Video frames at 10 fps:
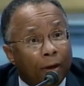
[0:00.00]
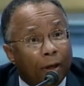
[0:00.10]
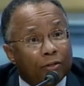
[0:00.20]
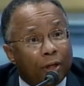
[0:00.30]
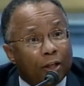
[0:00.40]

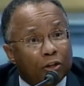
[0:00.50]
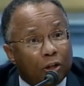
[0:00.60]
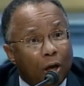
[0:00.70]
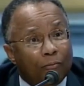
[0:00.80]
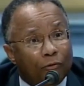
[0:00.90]
is that
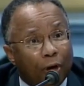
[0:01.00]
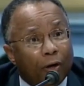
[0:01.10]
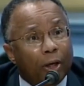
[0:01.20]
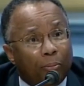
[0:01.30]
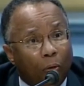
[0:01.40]
some
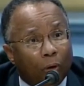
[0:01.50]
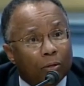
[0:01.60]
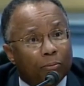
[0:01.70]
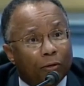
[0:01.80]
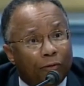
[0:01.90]
very
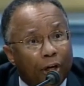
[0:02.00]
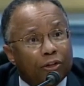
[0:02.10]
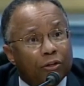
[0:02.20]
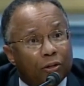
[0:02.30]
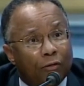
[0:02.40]
important
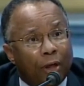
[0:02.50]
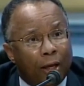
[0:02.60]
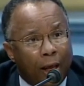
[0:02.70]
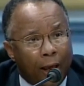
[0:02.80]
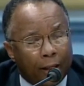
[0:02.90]
provisions of
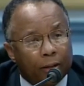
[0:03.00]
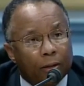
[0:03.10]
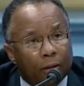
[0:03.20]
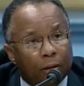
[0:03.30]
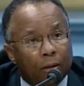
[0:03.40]
that act,
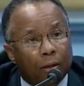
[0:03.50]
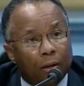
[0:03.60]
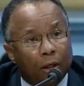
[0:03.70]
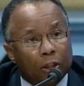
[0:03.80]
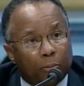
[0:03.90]

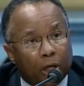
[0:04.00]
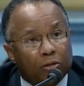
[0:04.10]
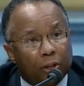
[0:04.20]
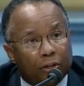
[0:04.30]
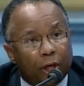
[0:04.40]

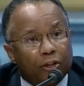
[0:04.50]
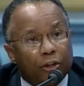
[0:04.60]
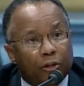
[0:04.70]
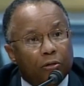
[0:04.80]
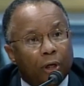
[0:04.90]
especially
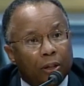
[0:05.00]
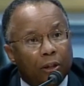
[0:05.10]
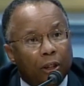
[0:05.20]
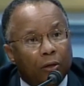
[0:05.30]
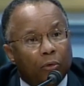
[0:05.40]
Section
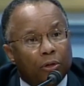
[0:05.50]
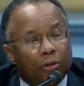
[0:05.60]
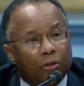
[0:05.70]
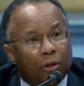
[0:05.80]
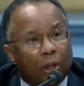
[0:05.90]
218, which
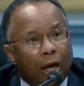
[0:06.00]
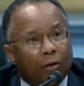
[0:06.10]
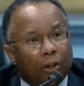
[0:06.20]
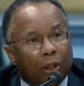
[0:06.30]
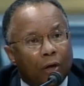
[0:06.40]
has
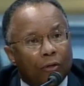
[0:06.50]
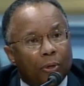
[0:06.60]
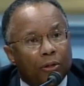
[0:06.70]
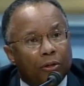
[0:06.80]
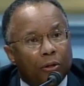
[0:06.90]
allowed the
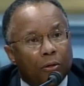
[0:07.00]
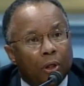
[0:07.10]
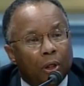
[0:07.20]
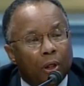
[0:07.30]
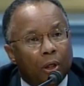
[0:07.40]
government to
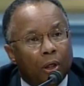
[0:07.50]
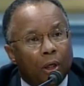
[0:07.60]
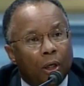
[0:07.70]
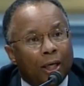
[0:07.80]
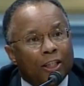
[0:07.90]

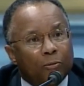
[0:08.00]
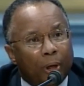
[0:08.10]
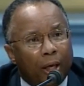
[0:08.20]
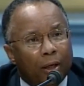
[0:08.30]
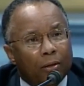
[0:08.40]

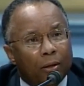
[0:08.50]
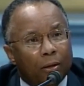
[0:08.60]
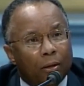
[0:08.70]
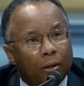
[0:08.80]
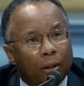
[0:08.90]
expand
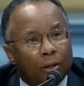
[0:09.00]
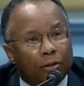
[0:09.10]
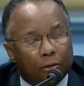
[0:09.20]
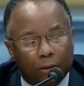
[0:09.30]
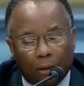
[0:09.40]
its